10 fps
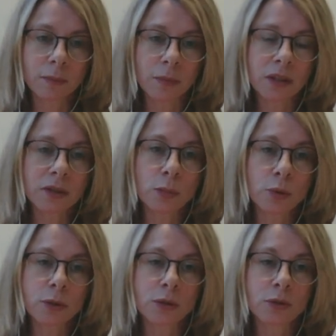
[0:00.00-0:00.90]
it's
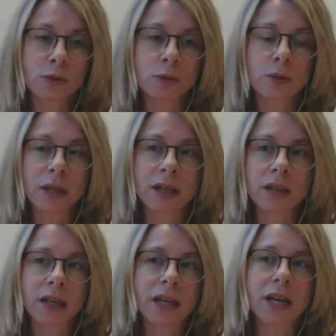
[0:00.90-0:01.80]
important to
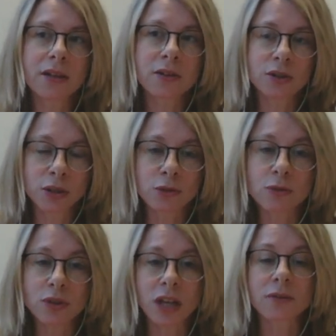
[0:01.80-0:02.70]
enhance
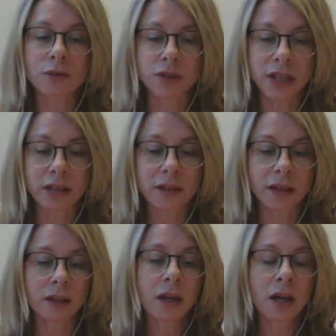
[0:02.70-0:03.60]
children's
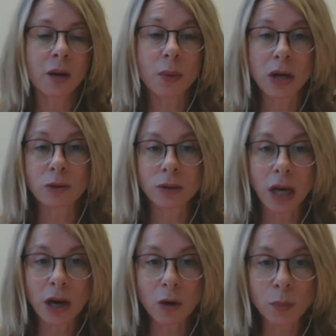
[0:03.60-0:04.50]
understanding about
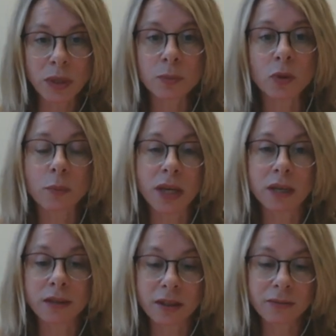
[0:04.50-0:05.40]
how people may
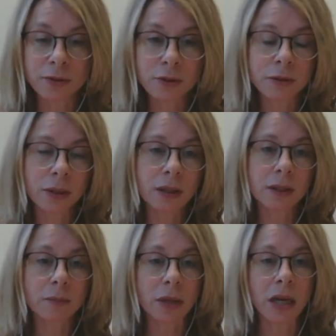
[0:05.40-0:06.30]
differ
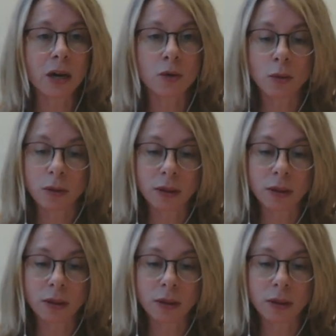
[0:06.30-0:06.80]
and how